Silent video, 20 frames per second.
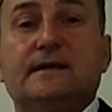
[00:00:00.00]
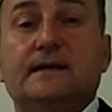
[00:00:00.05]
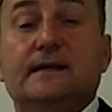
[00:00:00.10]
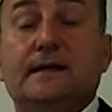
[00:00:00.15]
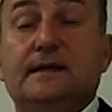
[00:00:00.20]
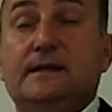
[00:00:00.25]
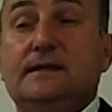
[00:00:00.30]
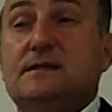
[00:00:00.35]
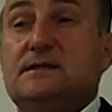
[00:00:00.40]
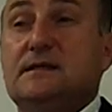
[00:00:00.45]

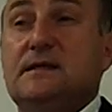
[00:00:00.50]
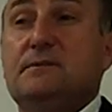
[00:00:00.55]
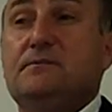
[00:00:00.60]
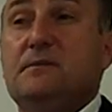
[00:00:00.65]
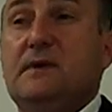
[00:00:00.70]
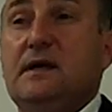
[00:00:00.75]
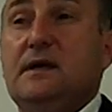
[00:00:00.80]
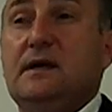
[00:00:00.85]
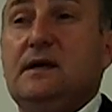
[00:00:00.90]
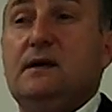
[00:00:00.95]

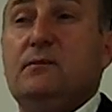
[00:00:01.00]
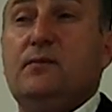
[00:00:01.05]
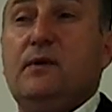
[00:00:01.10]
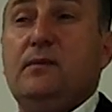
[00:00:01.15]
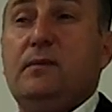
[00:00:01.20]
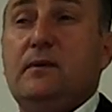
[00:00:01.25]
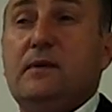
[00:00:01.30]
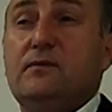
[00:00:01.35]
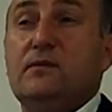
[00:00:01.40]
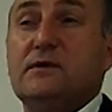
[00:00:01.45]
And
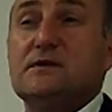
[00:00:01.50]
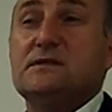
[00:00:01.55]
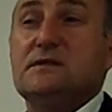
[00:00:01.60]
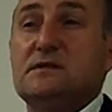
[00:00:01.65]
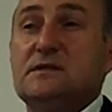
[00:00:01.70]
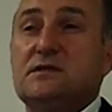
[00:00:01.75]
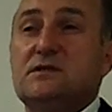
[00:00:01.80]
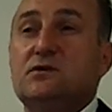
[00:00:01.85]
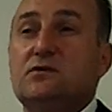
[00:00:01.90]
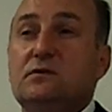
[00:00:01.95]
probably
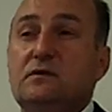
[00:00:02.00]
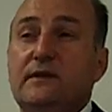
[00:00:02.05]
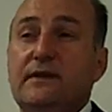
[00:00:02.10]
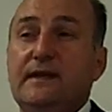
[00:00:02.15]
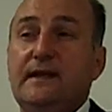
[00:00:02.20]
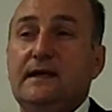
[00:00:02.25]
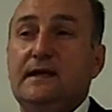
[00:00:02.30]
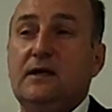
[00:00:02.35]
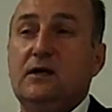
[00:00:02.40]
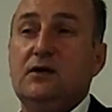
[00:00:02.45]
wasn't till
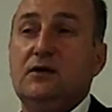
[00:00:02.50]
the